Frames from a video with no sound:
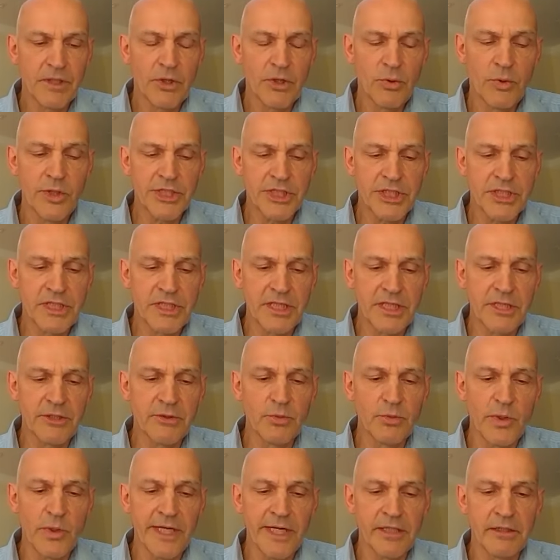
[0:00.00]
which did
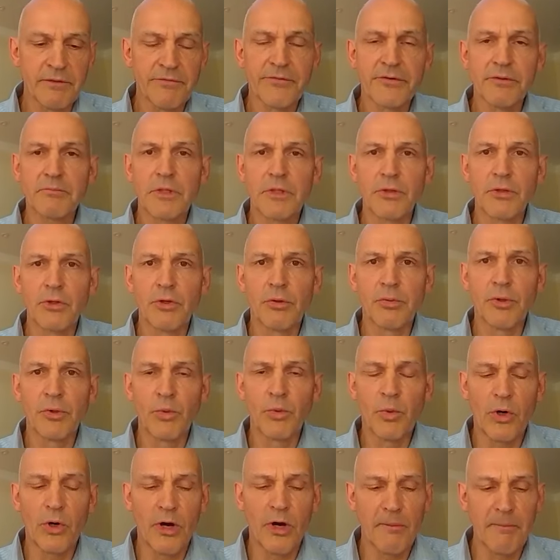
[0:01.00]
well from global
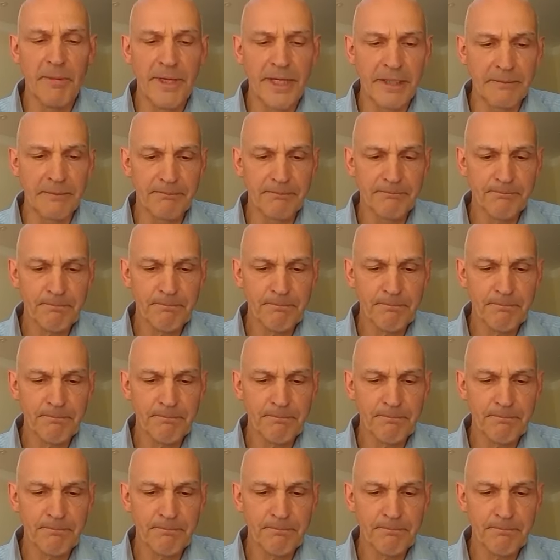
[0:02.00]
warming.